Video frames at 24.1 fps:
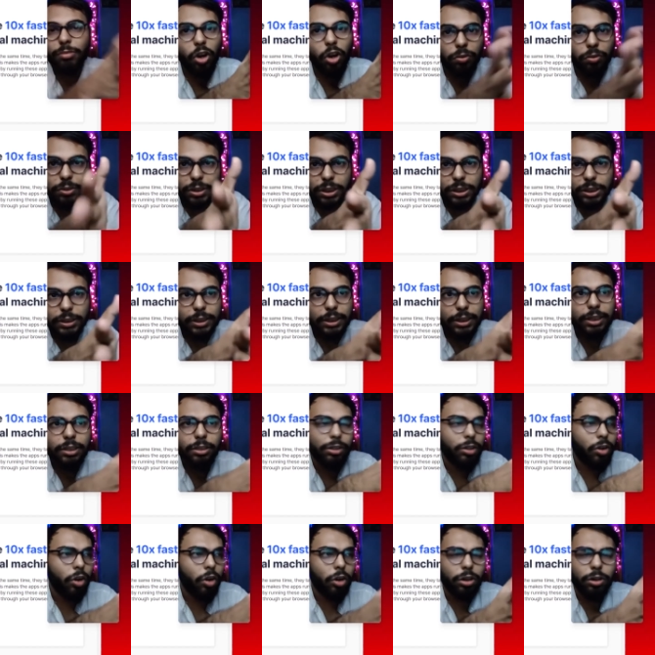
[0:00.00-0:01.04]

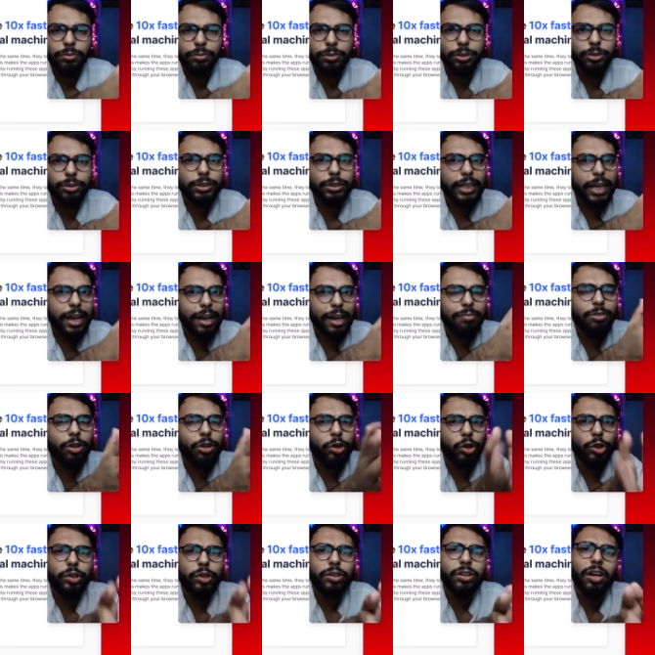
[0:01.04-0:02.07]
obviously all of those apps
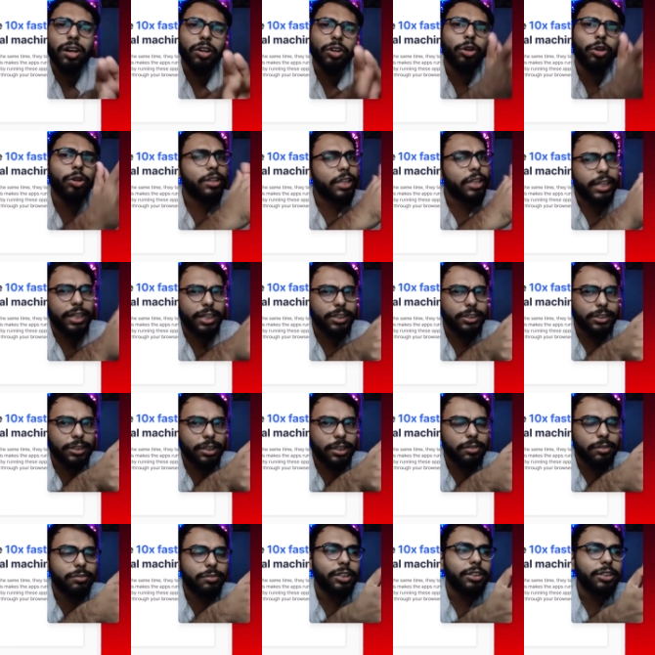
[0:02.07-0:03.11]
gonna run on their
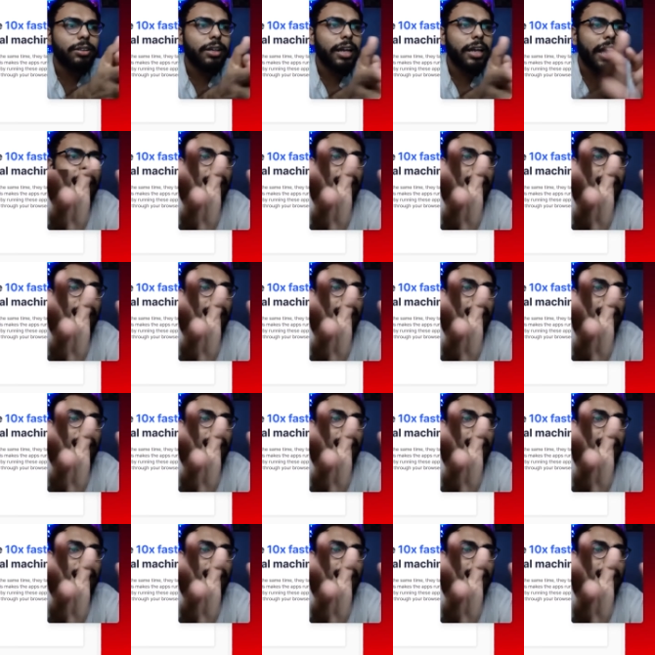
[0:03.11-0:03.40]
server,